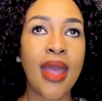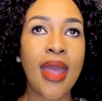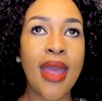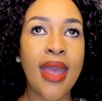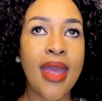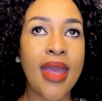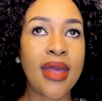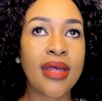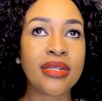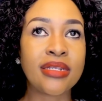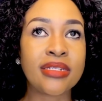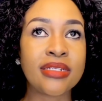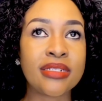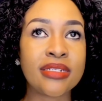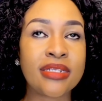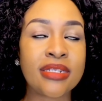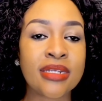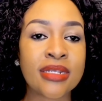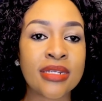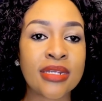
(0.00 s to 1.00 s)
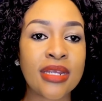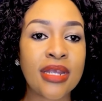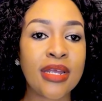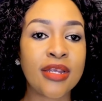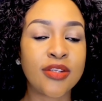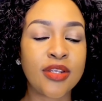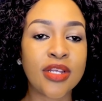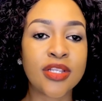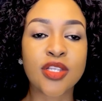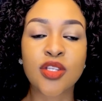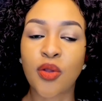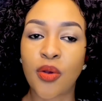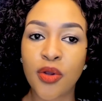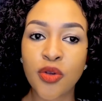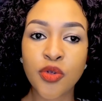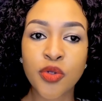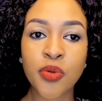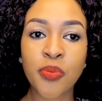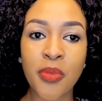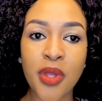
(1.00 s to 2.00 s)
And it's
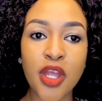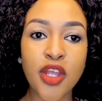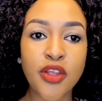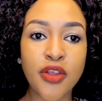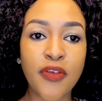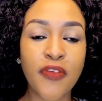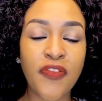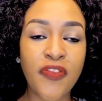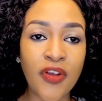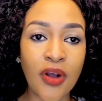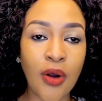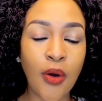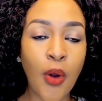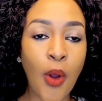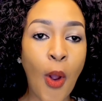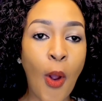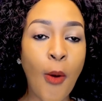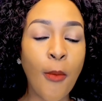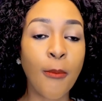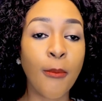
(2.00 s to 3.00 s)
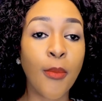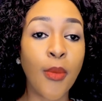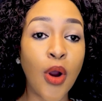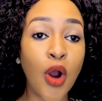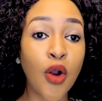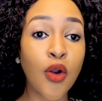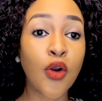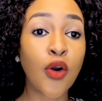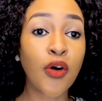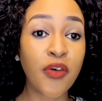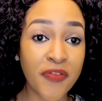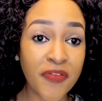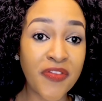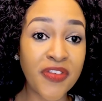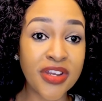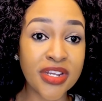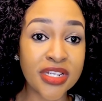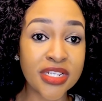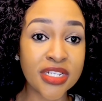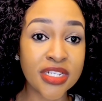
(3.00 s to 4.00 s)
going to make you feel more
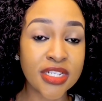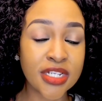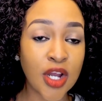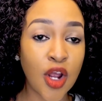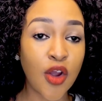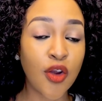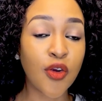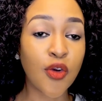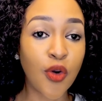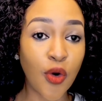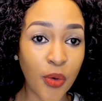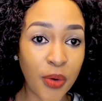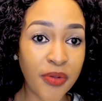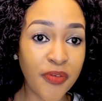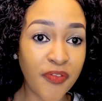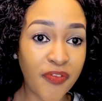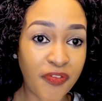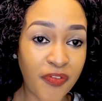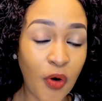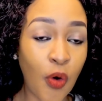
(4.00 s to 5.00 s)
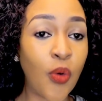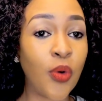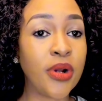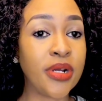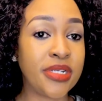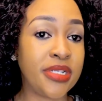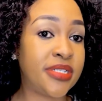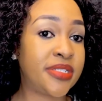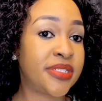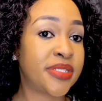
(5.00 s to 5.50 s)
confident going forward.